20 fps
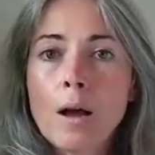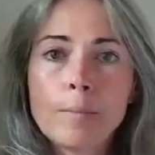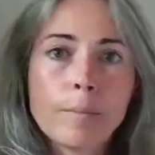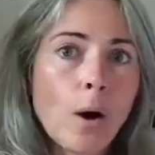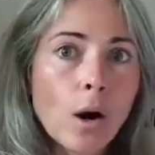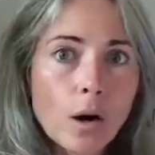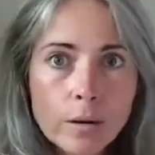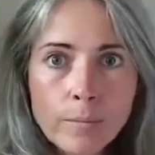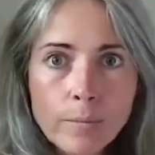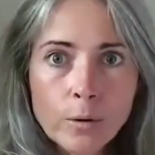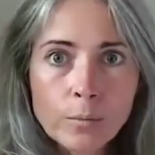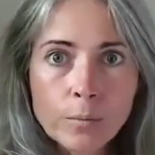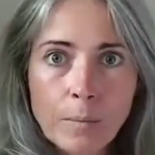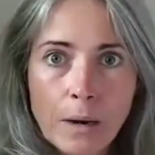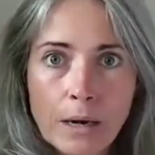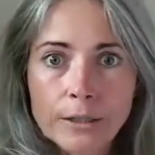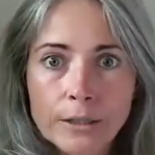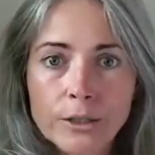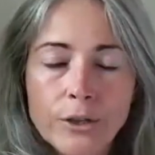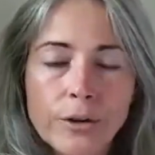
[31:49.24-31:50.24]

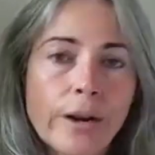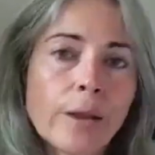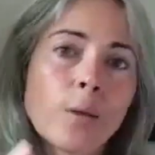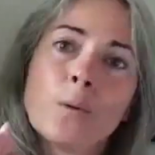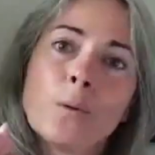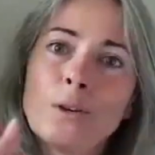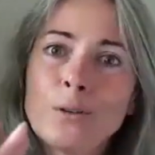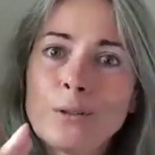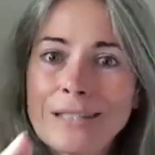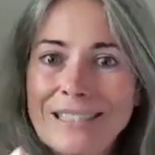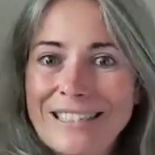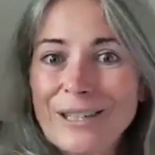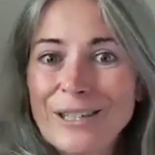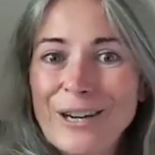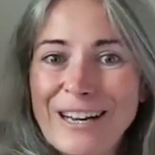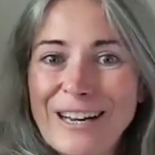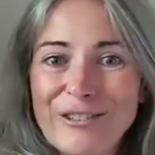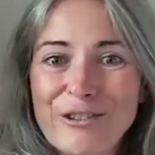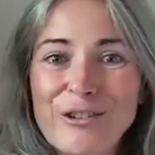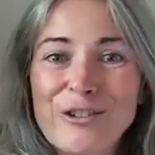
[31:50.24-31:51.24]
hormone monitoring, when you
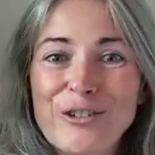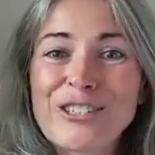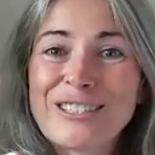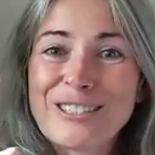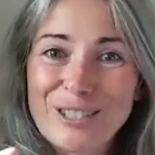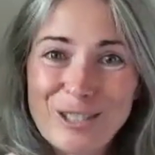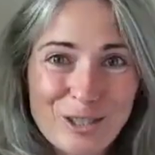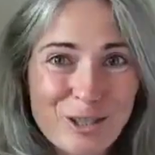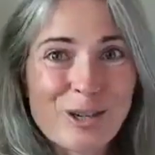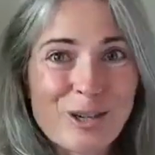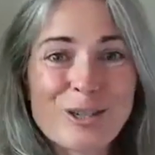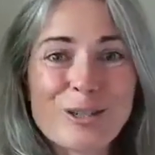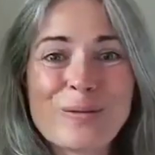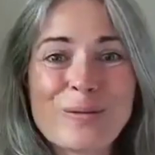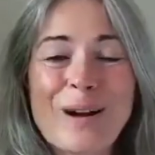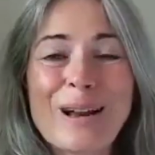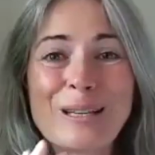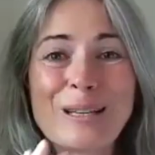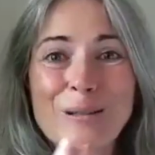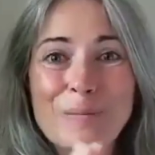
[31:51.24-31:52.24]
see your estrogens
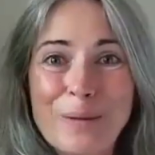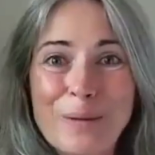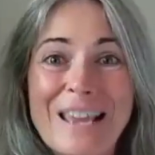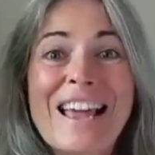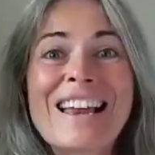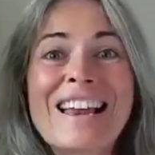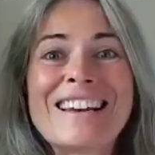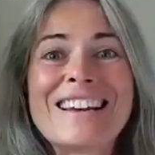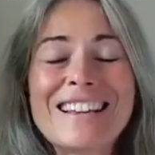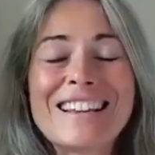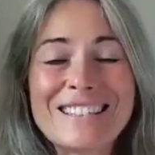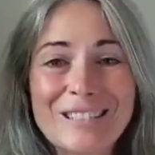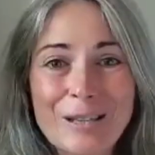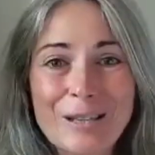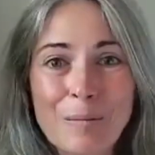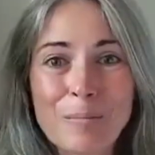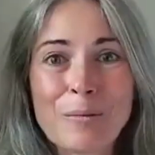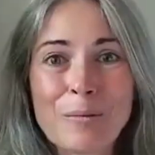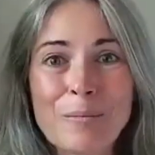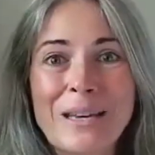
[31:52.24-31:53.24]
start to rise,
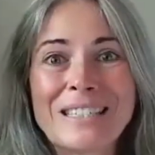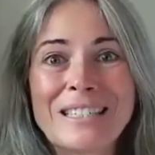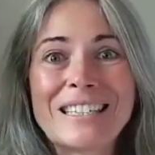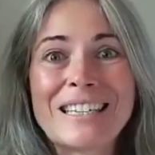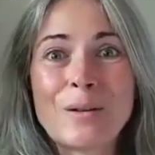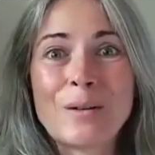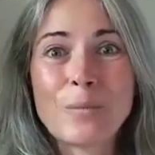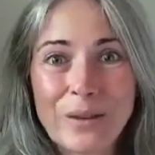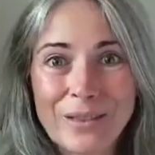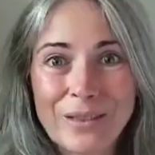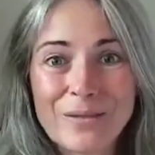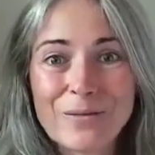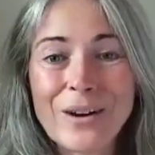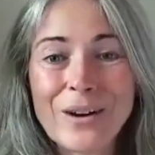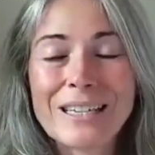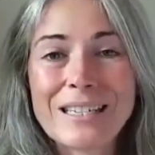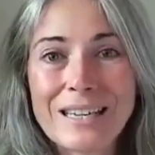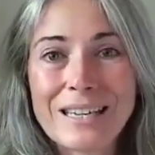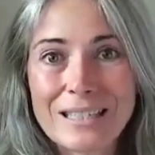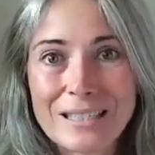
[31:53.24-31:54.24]
begin supplementing
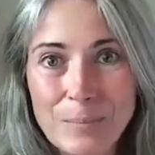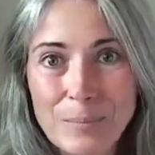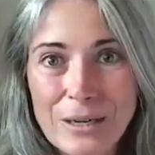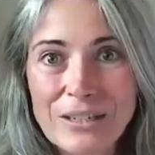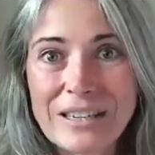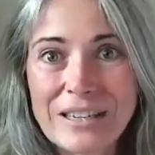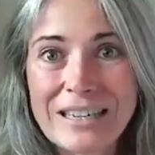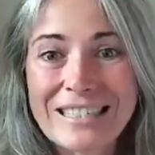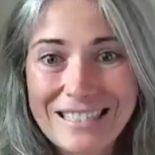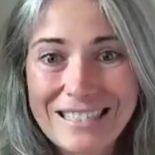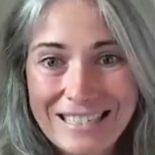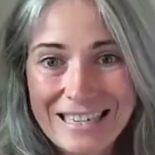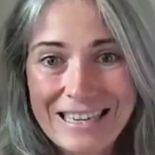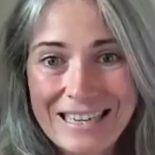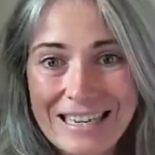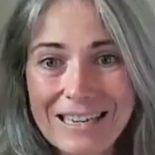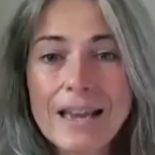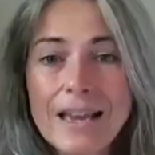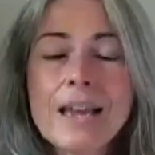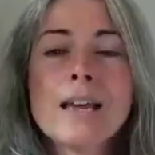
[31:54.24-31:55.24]
with the Vitex
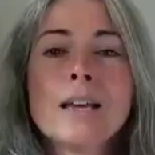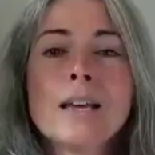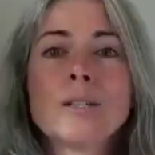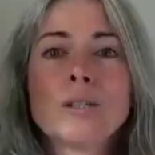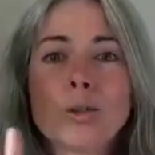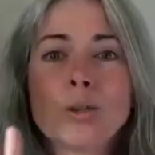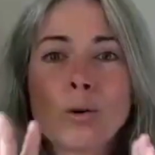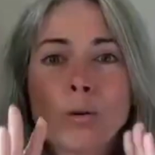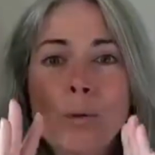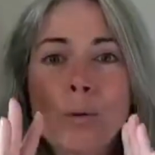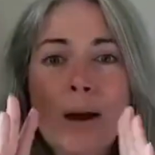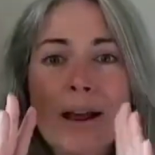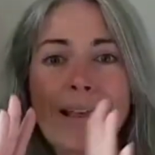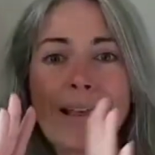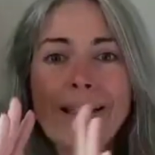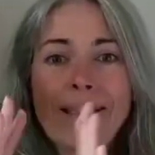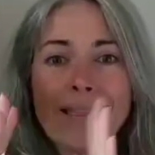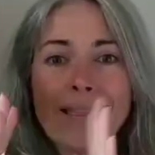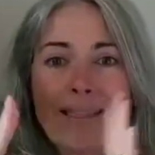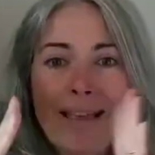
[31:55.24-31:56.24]
berry tea.
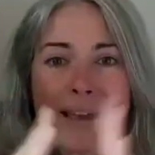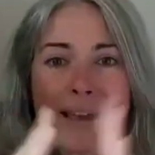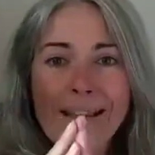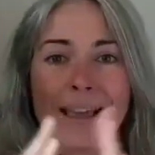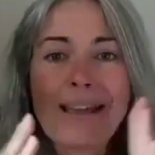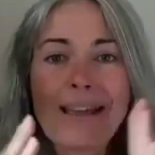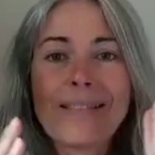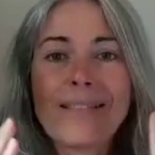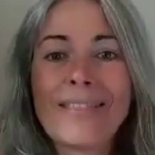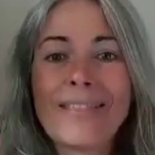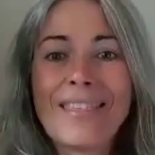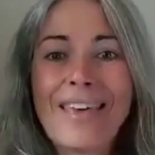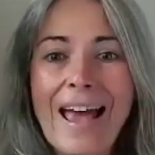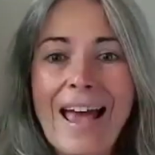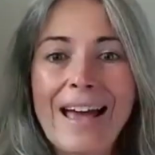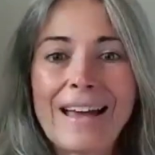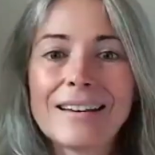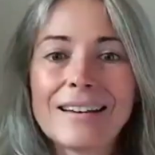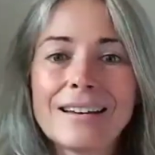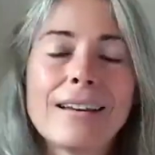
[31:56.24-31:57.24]
So
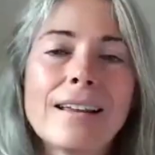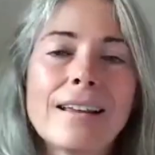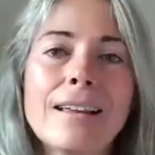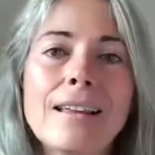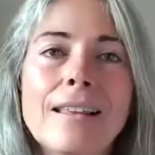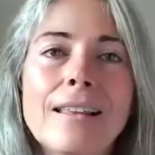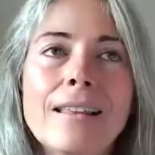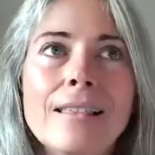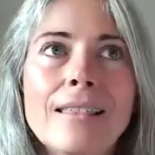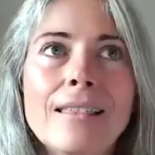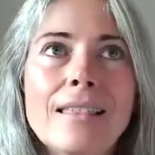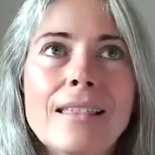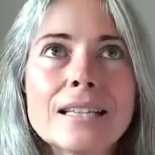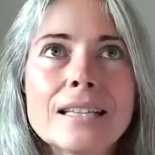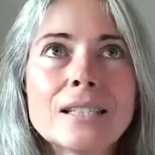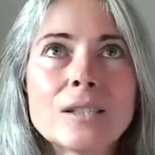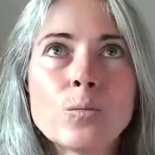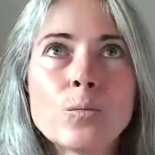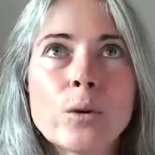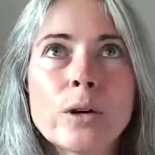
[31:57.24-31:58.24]
again,
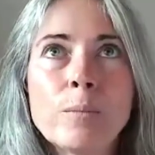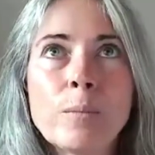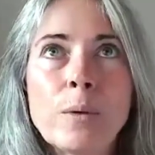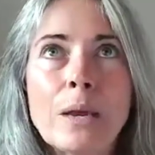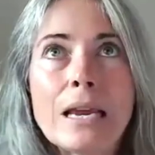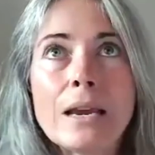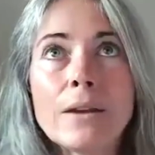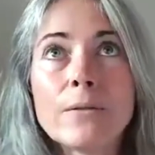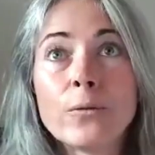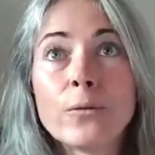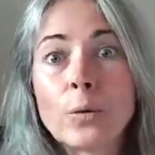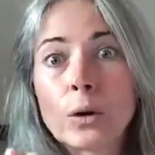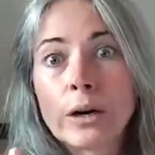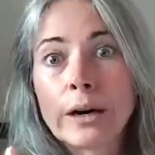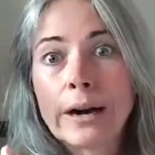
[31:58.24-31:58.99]
this would be